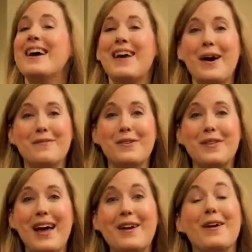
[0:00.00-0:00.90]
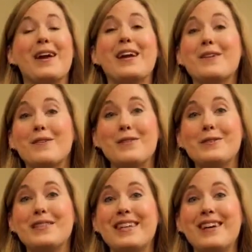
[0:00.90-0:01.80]
cover letter,
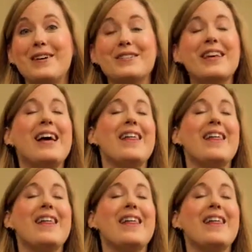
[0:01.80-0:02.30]
interview skills,